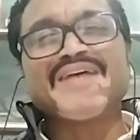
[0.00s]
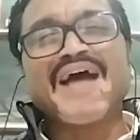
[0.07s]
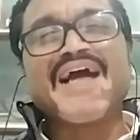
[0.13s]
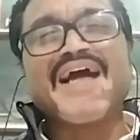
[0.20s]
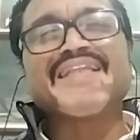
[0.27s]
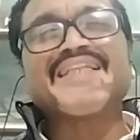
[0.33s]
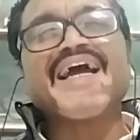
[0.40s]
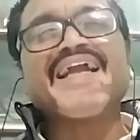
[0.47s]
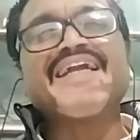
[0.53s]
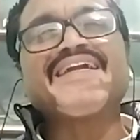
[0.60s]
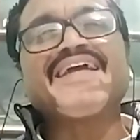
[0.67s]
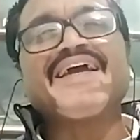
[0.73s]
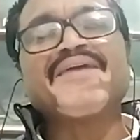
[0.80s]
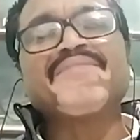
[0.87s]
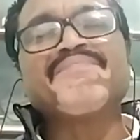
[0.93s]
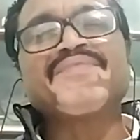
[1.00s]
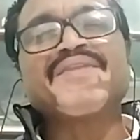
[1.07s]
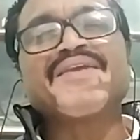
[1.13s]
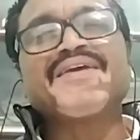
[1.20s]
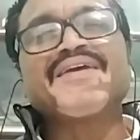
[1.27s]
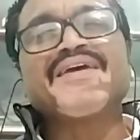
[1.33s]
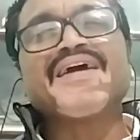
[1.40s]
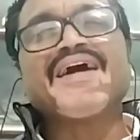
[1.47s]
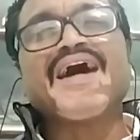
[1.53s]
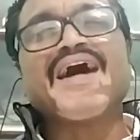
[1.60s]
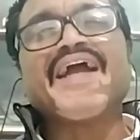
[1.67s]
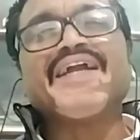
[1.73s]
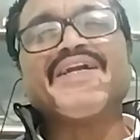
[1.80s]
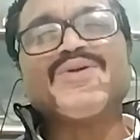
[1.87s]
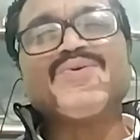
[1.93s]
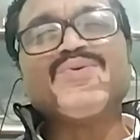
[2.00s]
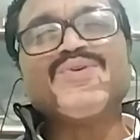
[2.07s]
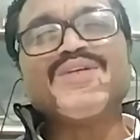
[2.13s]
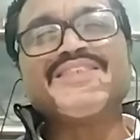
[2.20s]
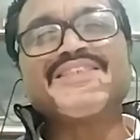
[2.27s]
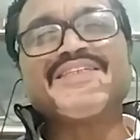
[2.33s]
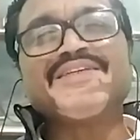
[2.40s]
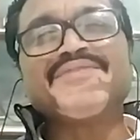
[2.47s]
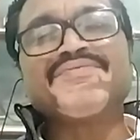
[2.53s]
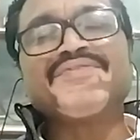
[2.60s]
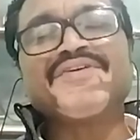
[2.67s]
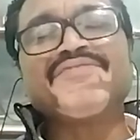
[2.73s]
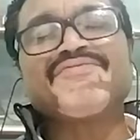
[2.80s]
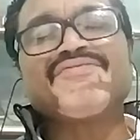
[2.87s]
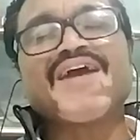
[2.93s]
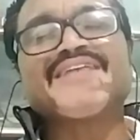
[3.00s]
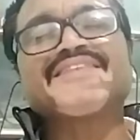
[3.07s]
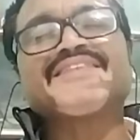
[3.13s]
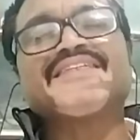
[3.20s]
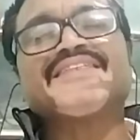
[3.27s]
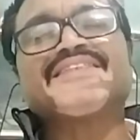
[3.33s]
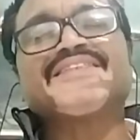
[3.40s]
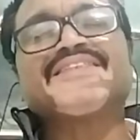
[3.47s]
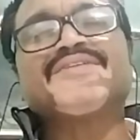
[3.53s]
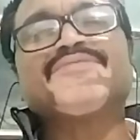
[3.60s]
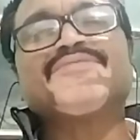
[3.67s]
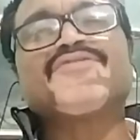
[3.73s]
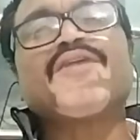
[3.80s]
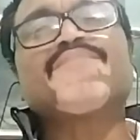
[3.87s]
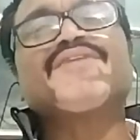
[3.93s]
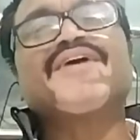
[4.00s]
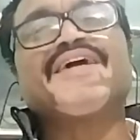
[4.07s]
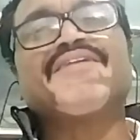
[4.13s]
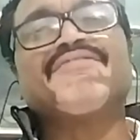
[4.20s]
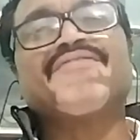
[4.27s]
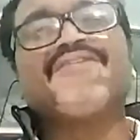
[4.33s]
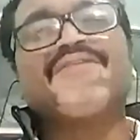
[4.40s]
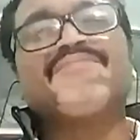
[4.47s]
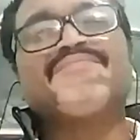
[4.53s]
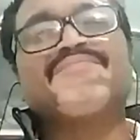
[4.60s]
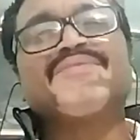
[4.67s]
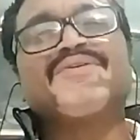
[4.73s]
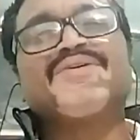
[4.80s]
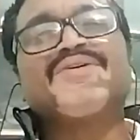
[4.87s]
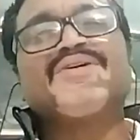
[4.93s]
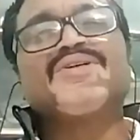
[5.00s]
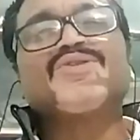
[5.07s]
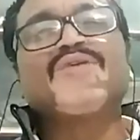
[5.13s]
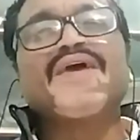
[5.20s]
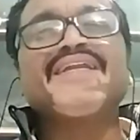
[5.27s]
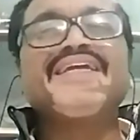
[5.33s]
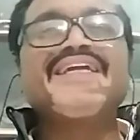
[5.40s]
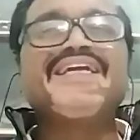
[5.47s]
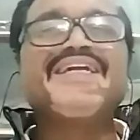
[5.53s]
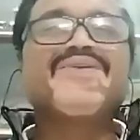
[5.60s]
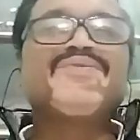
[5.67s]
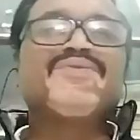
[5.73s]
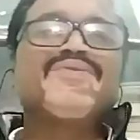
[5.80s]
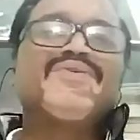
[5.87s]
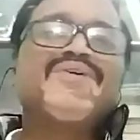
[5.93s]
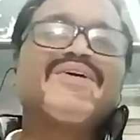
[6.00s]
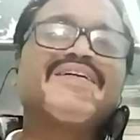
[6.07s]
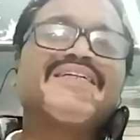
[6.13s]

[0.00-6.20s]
at that time, I do receive flashes from the above. So I need to